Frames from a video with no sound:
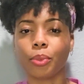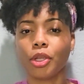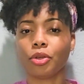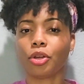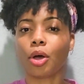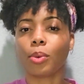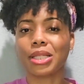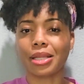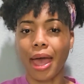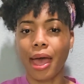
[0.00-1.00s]
when you know
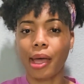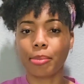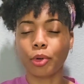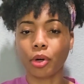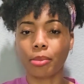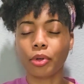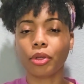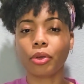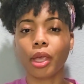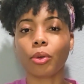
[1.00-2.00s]
what's
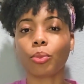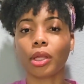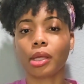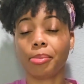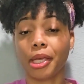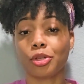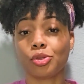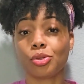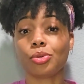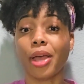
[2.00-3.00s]
abnormal, you can really be a
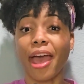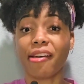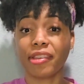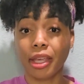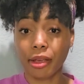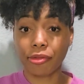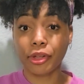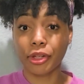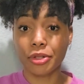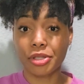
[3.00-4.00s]
true advocate for
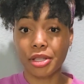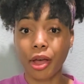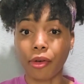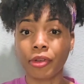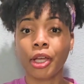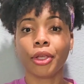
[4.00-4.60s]
yourself.